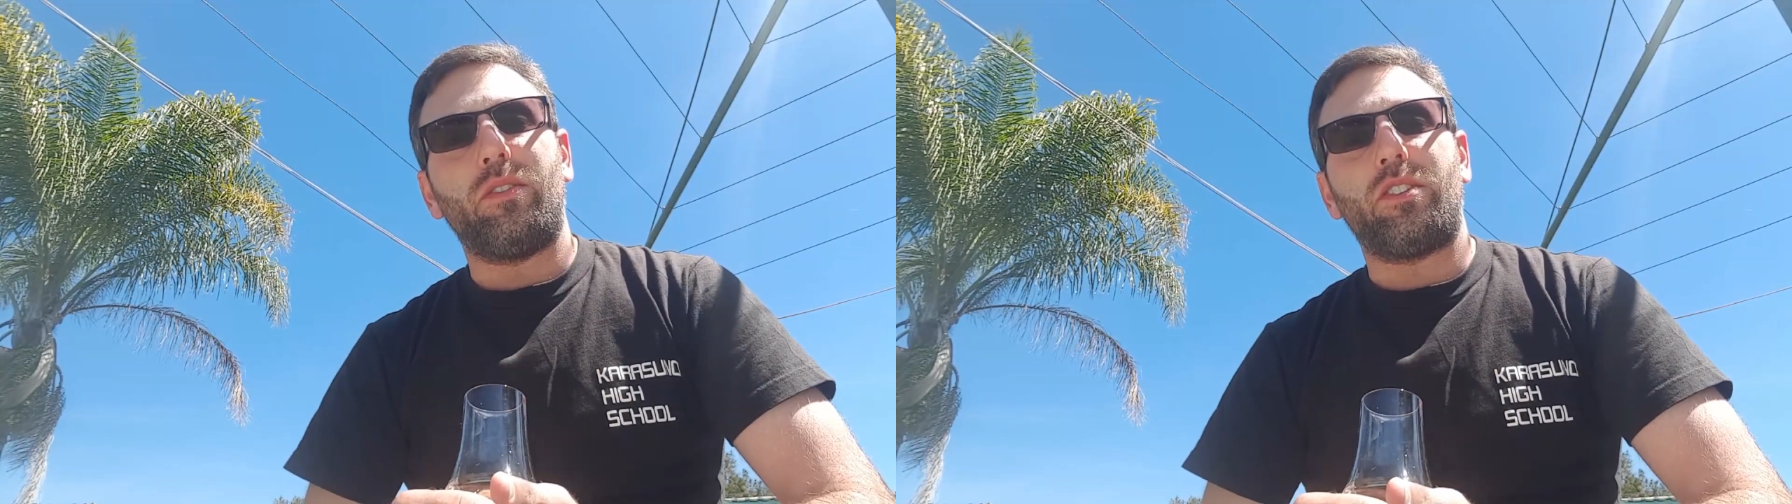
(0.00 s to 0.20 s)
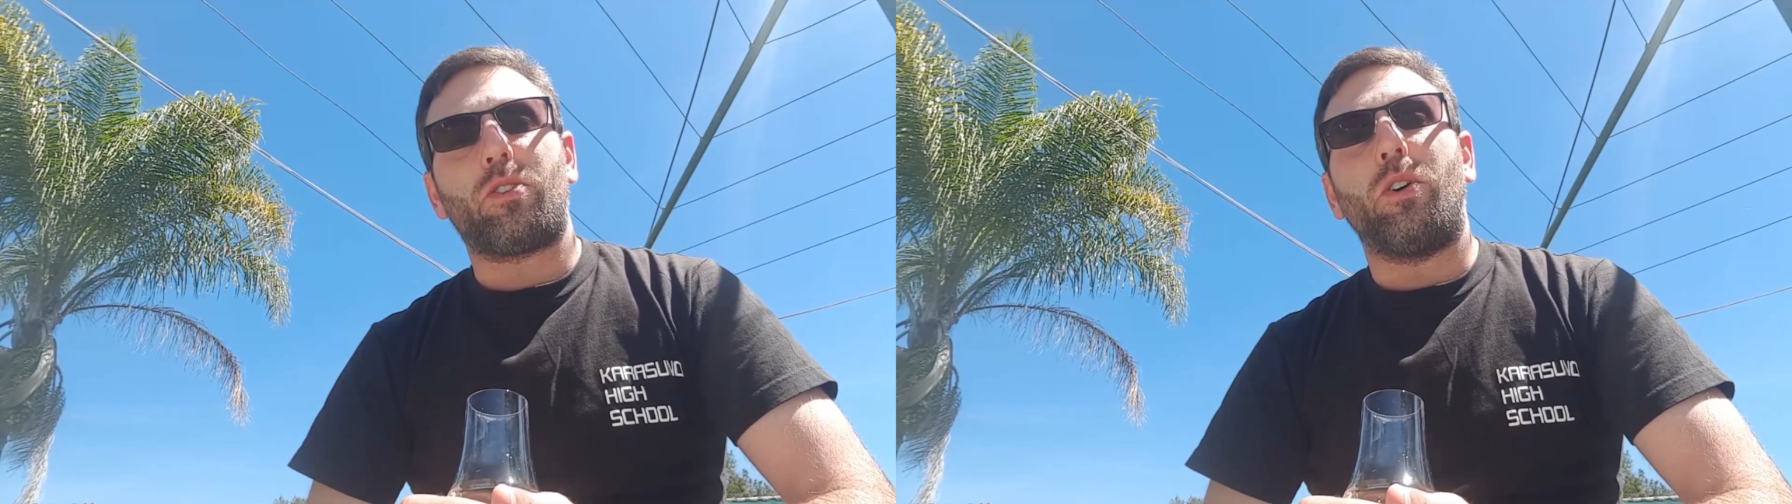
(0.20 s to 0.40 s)

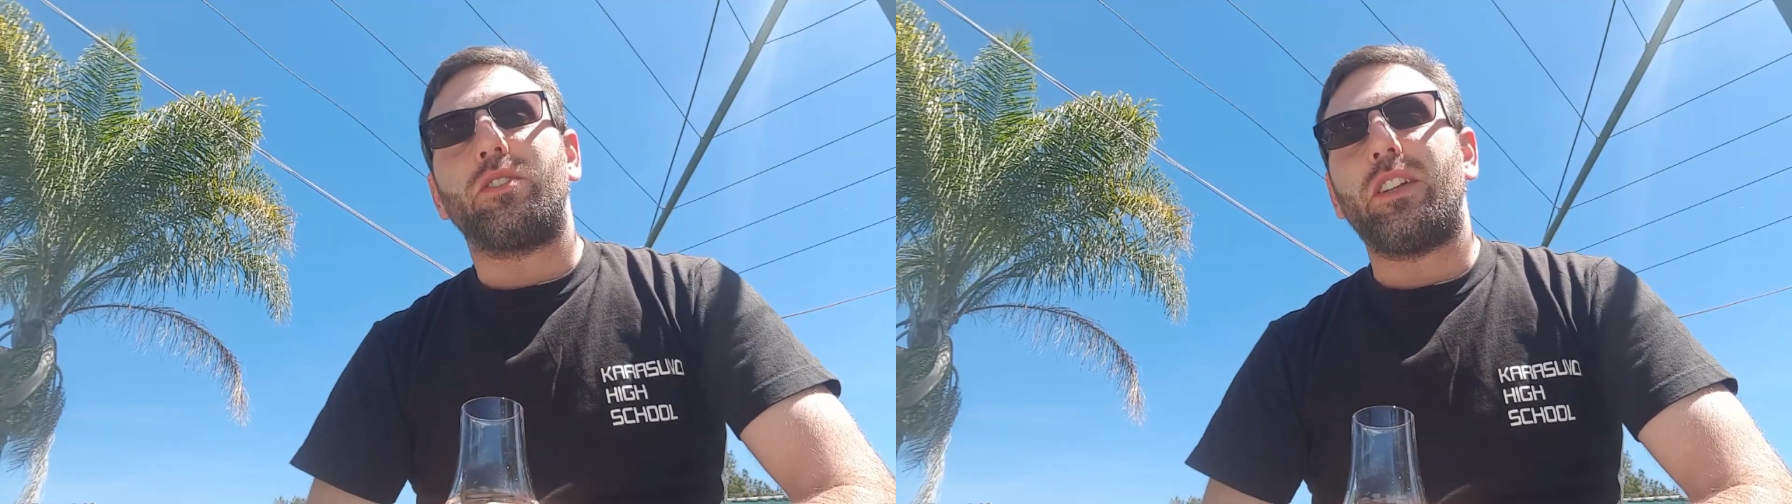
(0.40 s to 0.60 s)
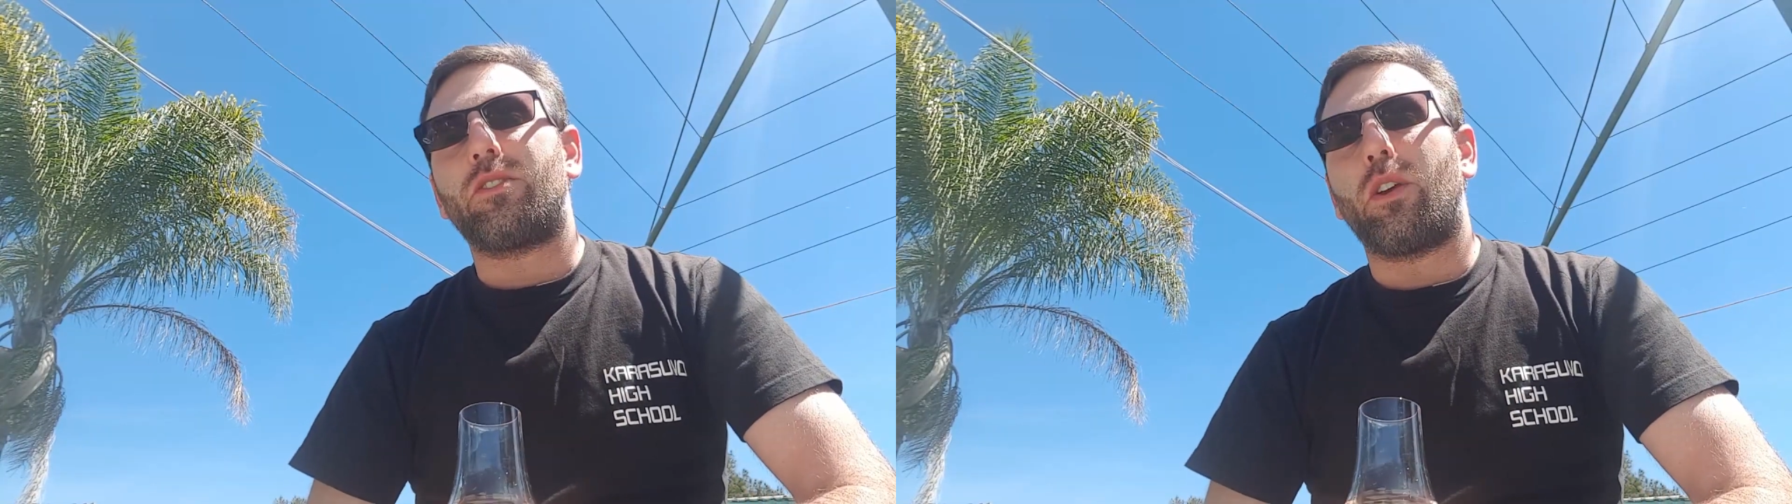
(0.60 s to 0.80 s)
this
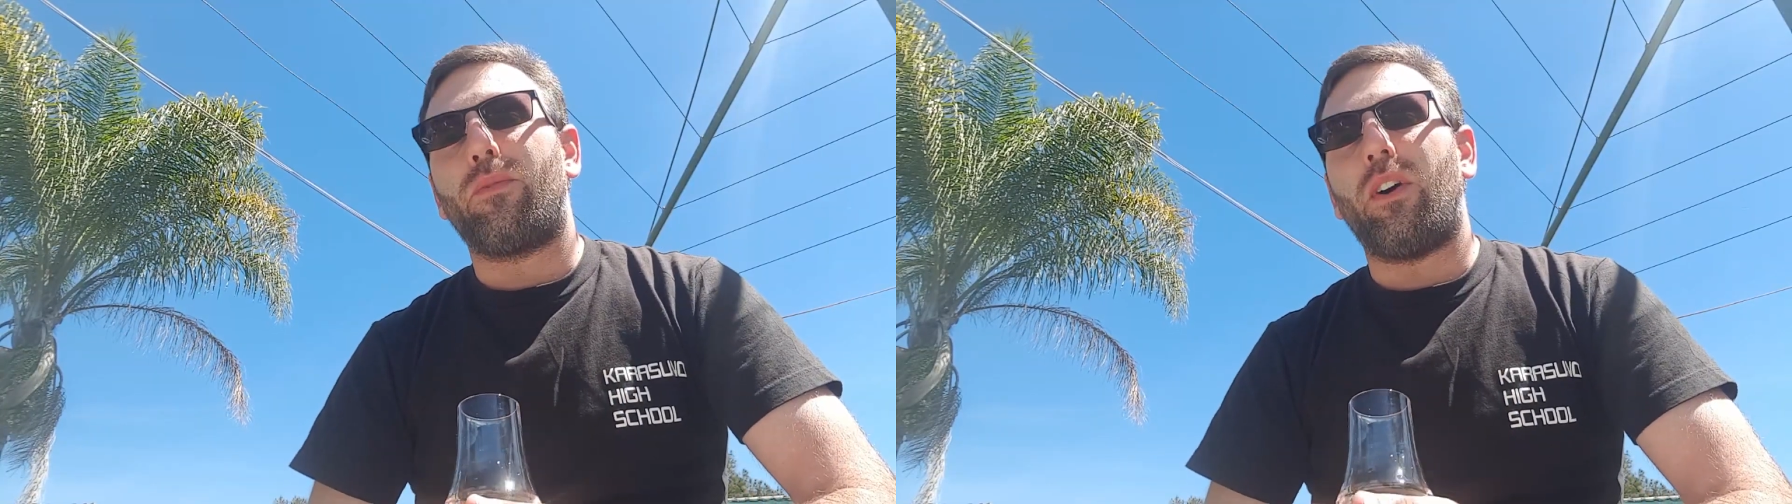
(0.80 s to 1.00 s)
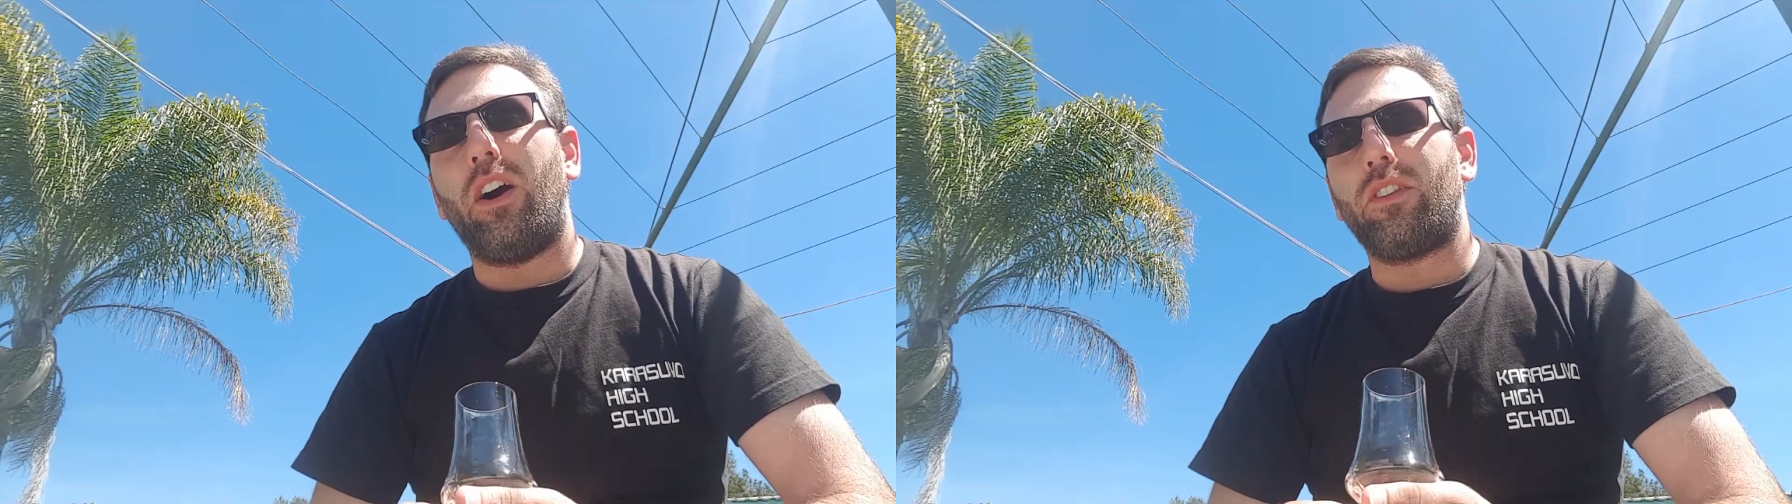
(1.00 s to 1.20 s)
content so far,